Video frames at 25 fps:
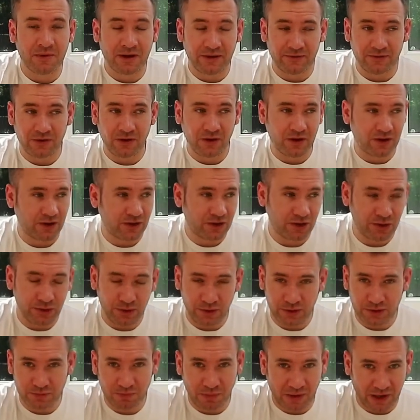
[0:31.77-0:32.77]
I've got a
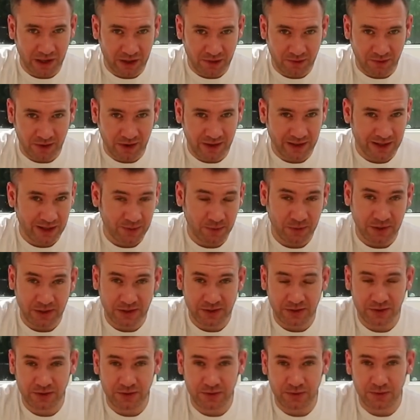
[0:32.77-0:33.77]
huge bike ride I
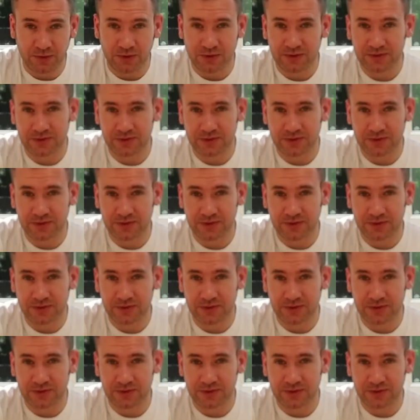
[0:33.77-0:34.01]
want to do.